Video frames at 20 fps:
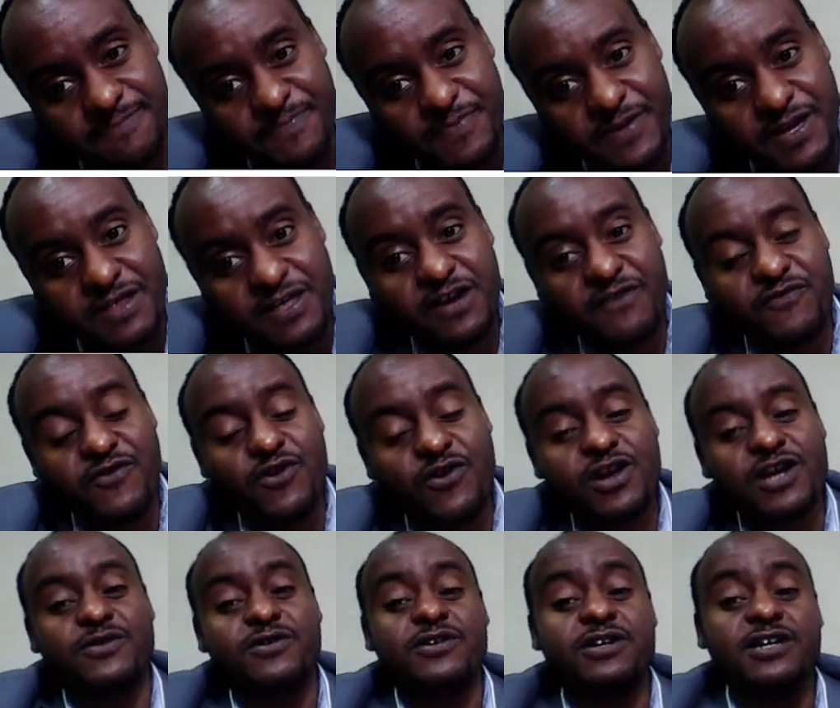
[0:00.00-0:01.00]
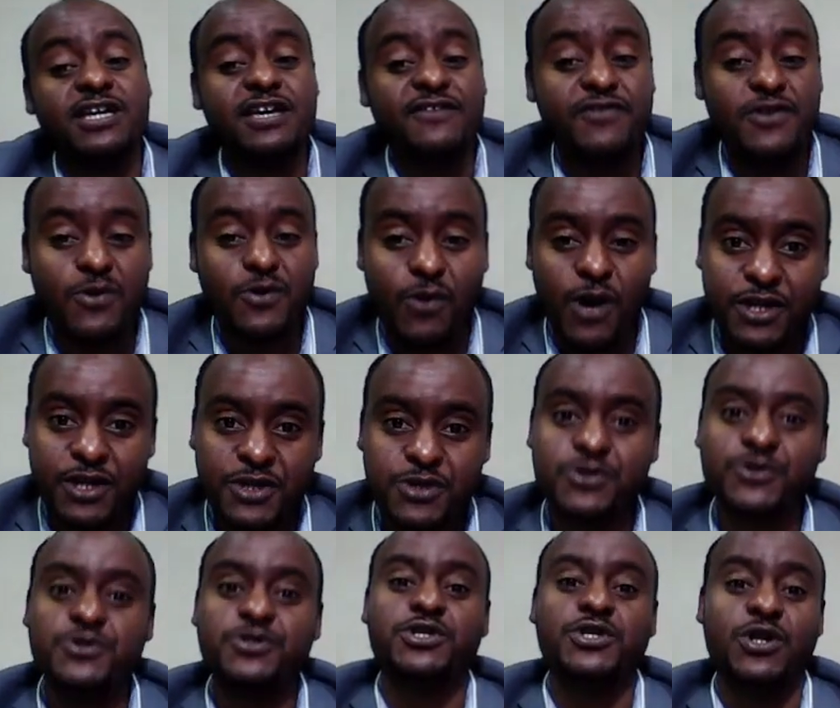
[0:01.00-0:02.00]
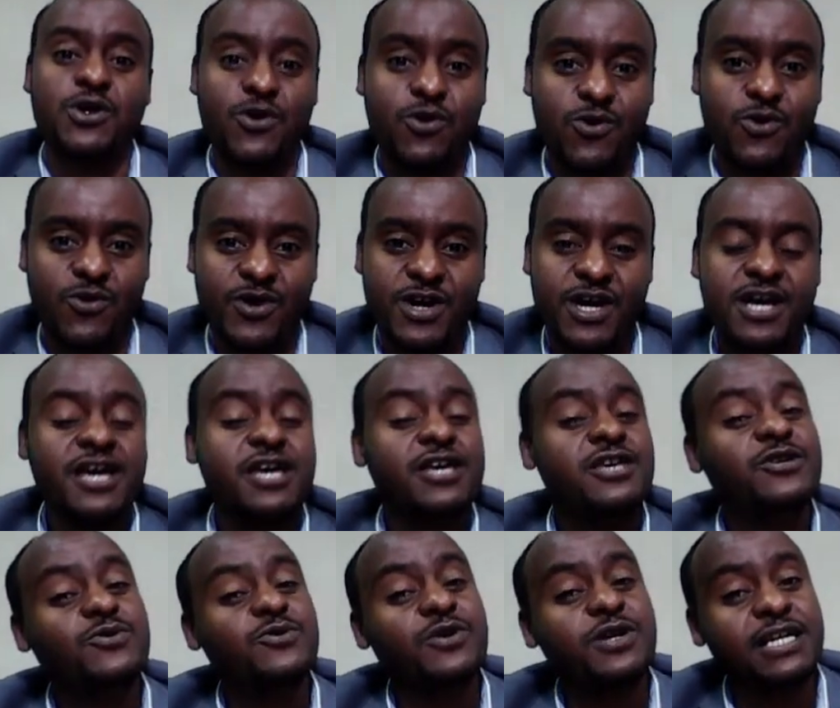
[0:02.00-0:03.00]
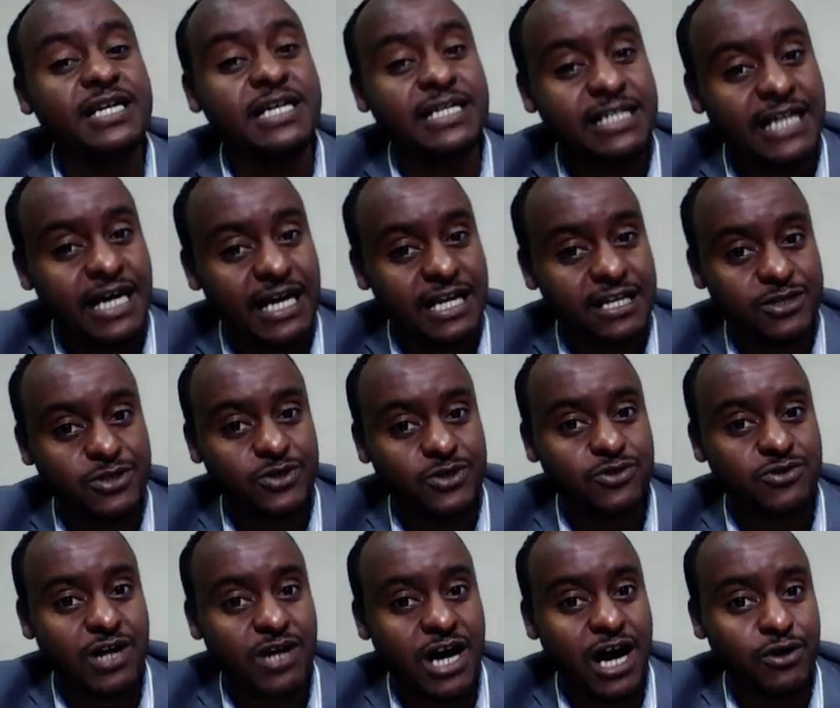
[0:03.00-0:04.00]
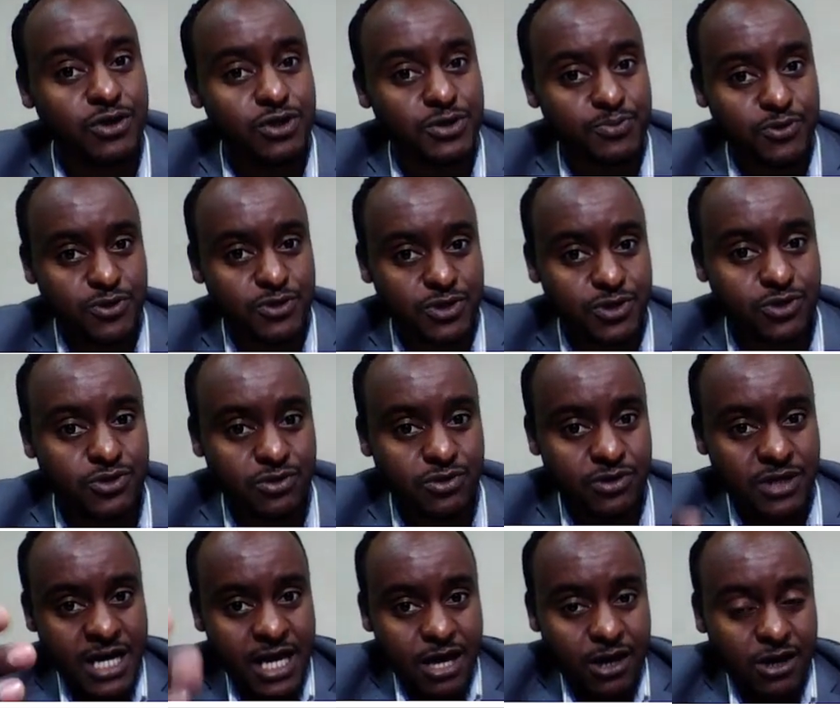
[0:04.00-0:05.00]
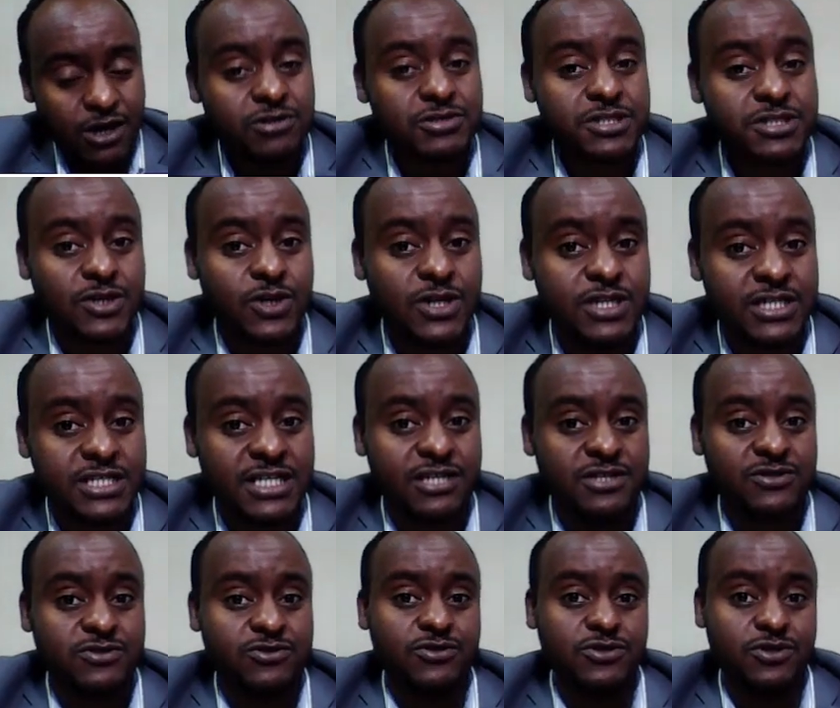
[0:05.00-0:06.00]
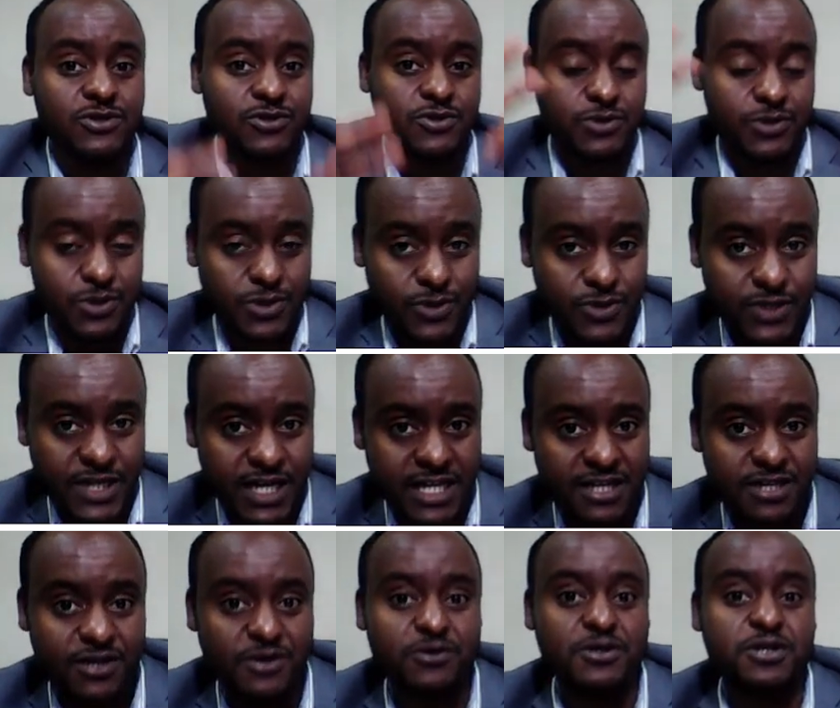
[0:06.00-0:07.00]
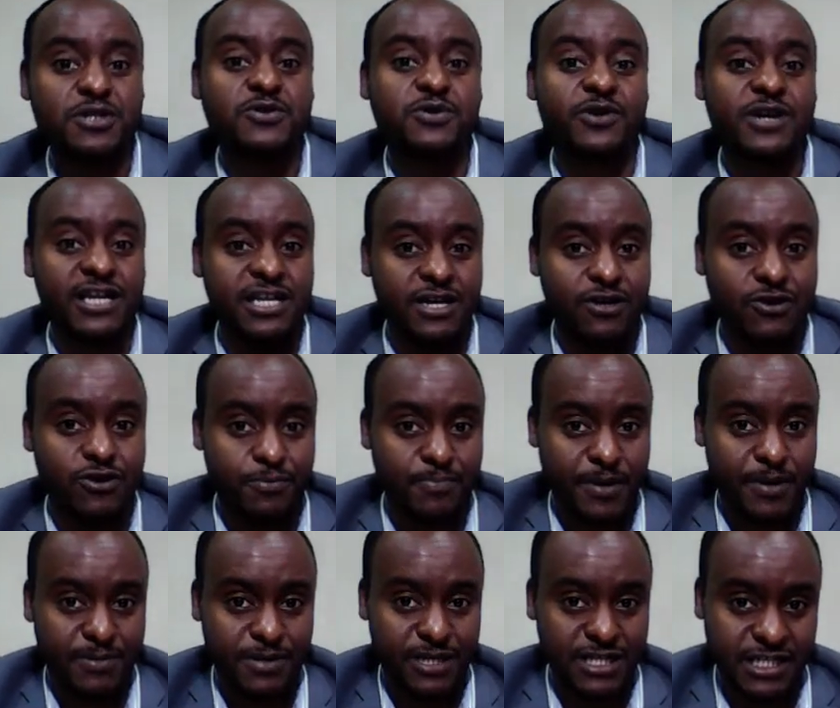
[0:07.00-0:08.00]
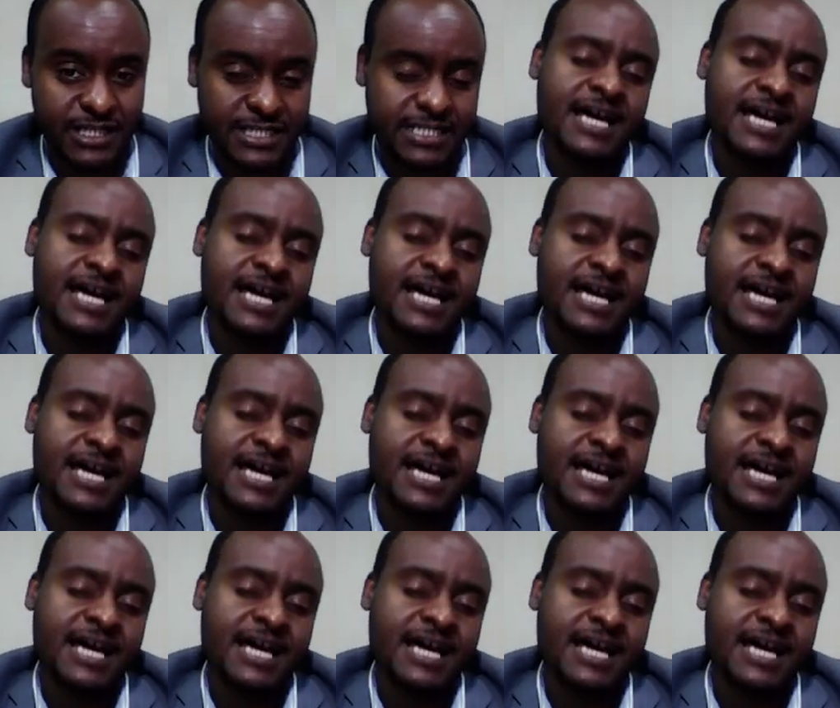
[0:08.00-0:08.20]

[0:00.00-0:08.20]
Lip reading: Therefore, if you want to show your result, your output, your course content to your student, you need to click on publish.